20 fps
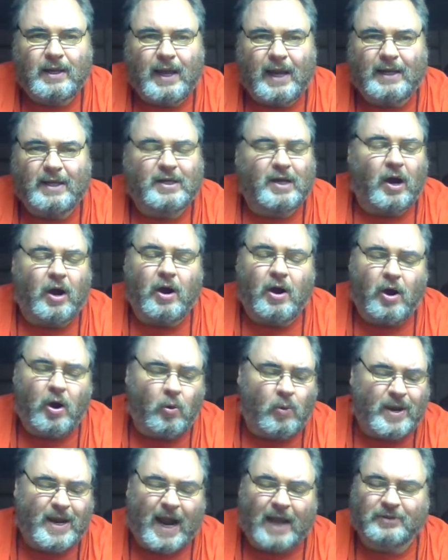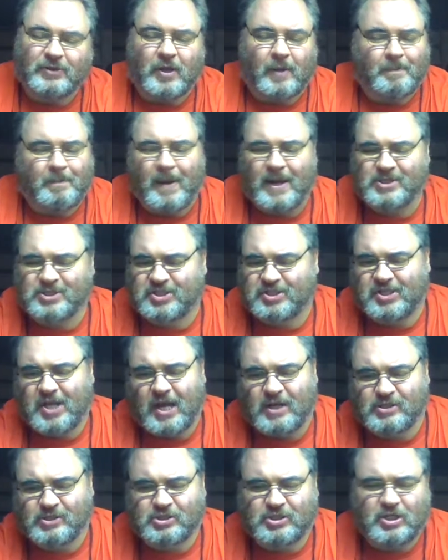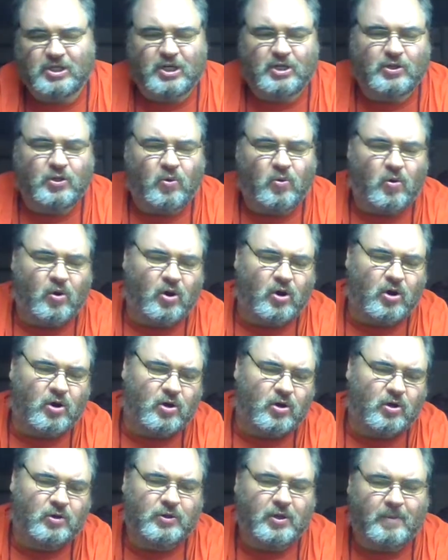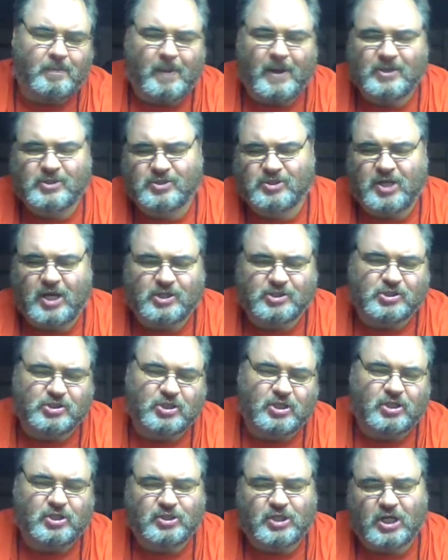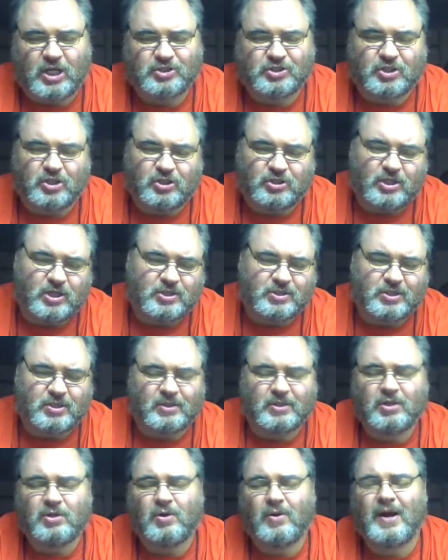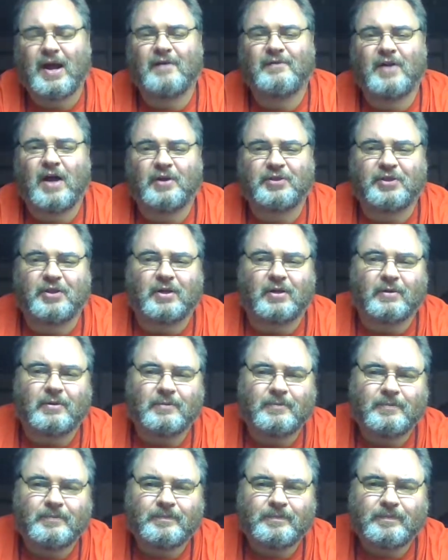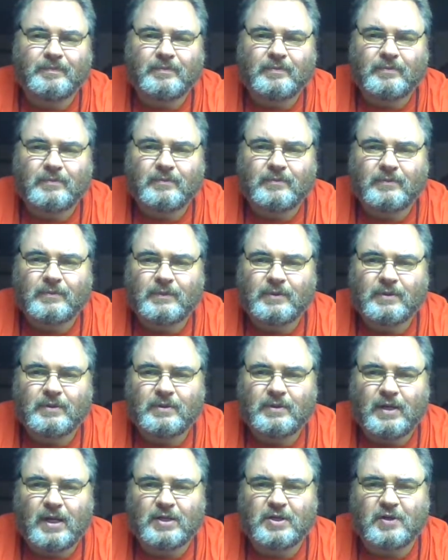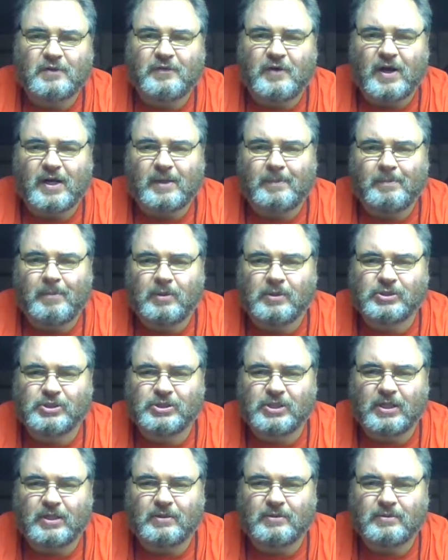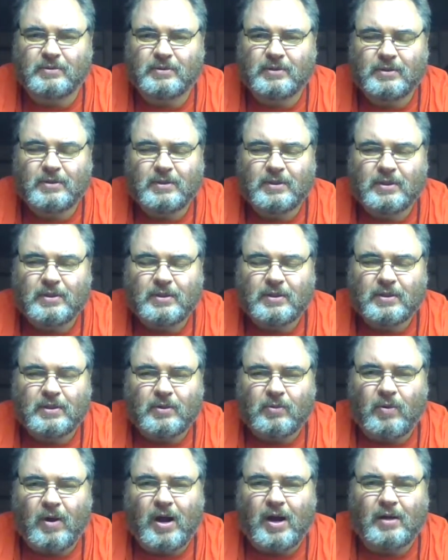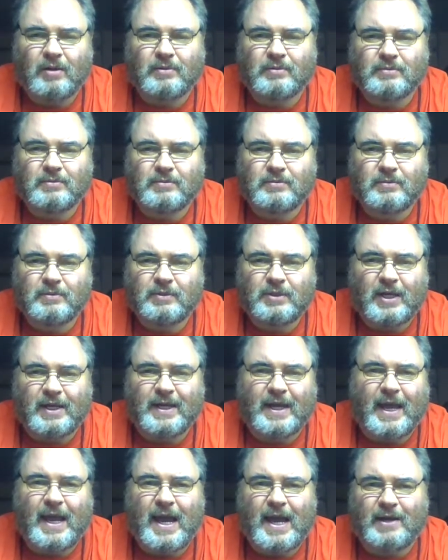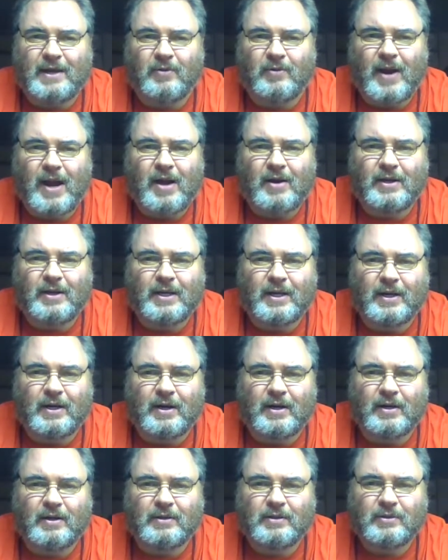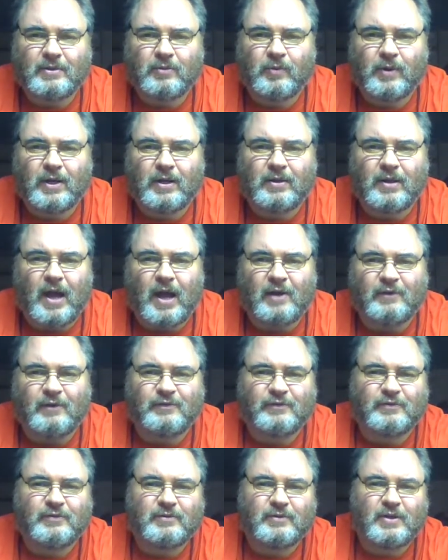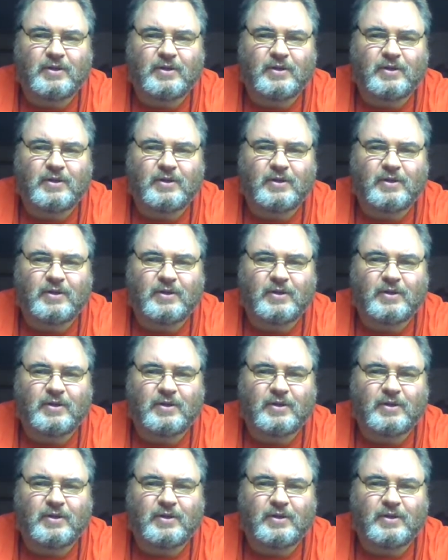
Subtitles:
And you go, "Oh, we got the best testing in the world. The best testing. You don't have nothing. This is fucking bullshit." Well, you can't around here, real life.